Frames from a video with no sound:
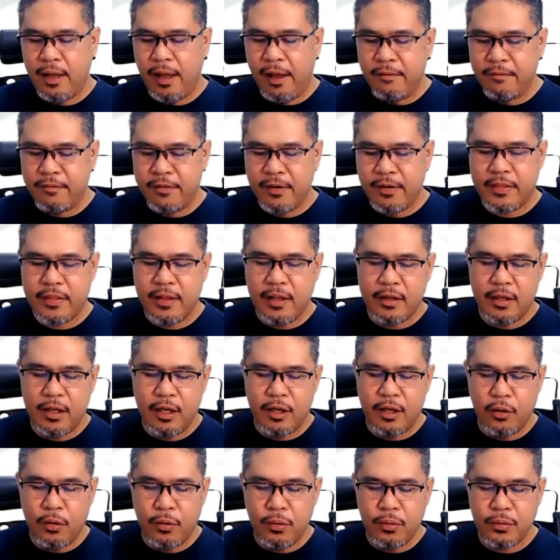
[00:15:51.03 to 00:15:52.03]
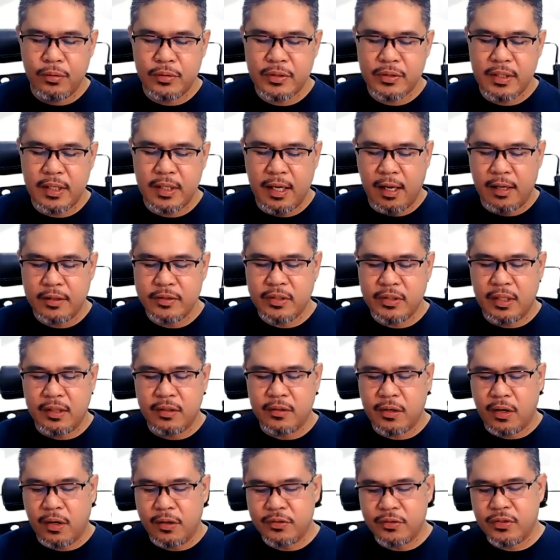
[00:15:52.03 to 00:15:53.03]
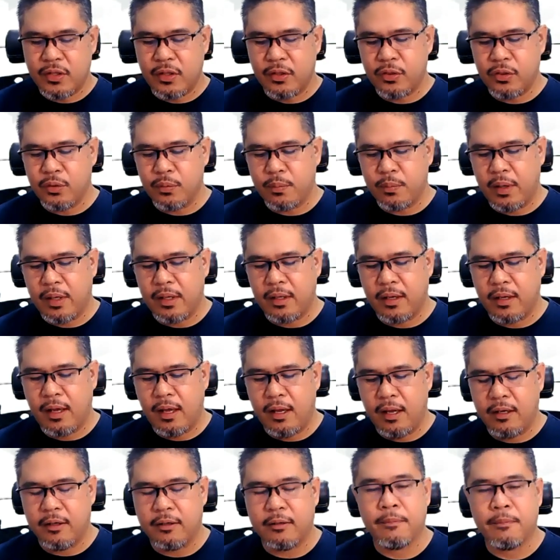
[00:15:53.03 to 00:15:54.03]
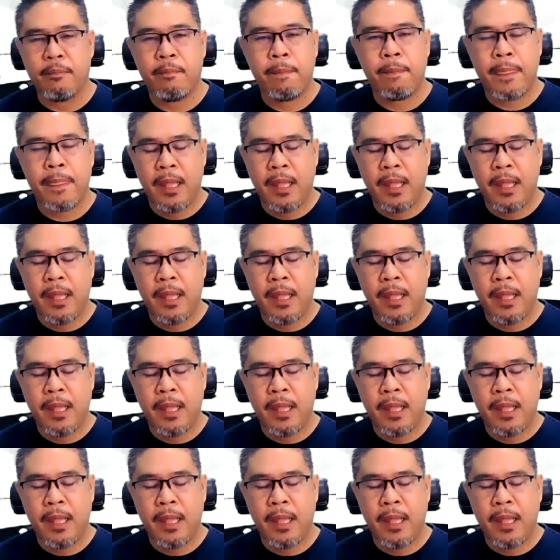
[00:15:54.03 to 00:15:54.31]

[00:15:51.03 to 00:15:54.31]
Everything he owns, he has entrusted to my care.